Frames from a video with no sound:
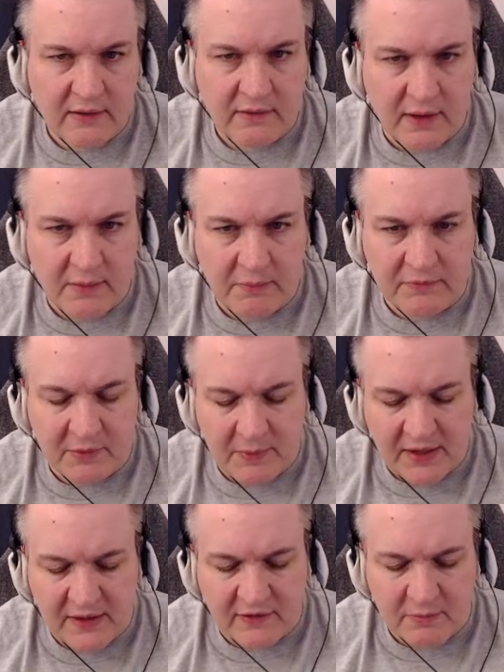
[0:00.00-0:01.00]
And to me,
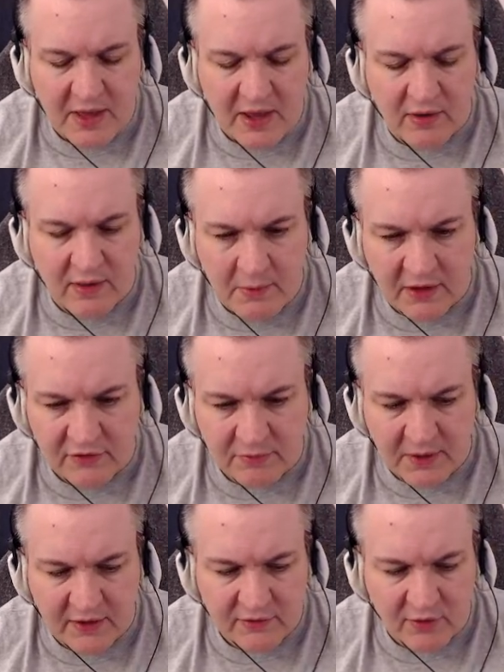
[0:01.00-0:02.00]
it doesn't matter that much
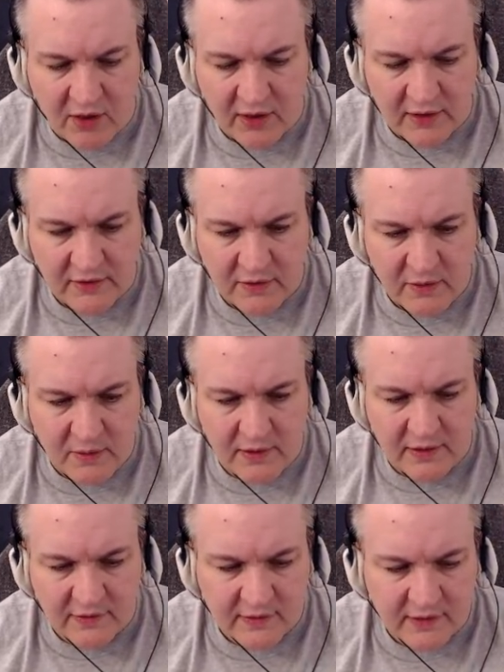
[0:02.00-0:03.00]
because all I do
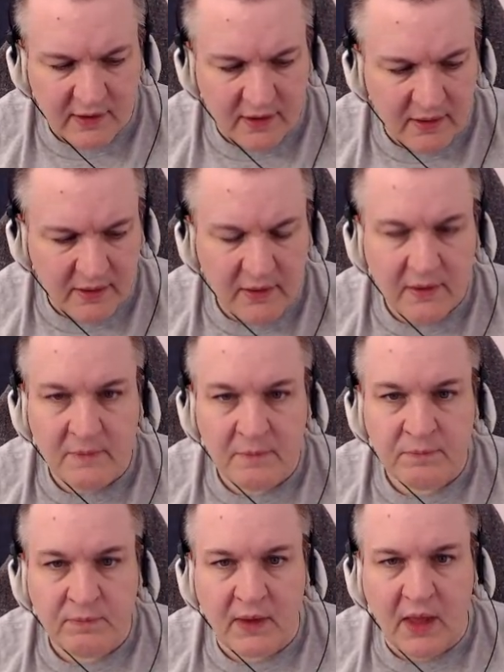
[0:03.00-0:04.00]
is
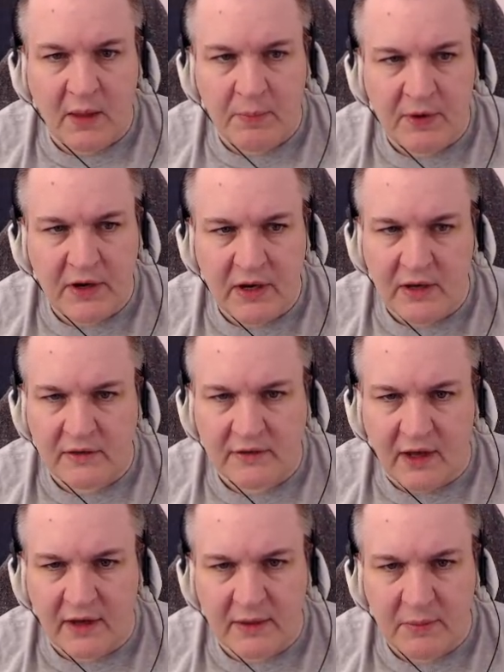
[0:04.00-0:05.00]
I put it in a
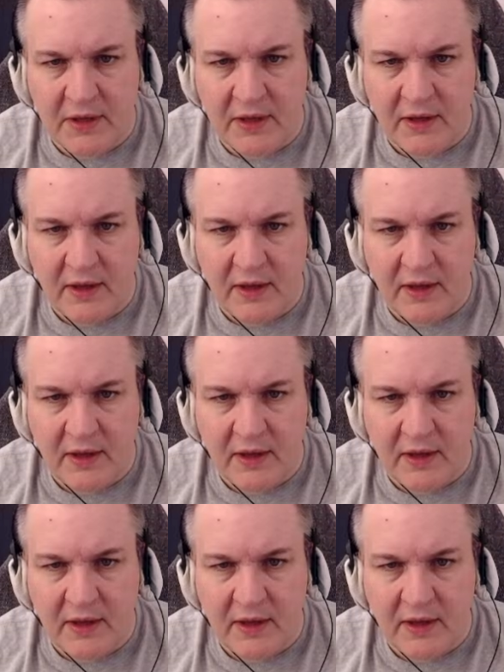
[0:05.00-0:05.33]
document,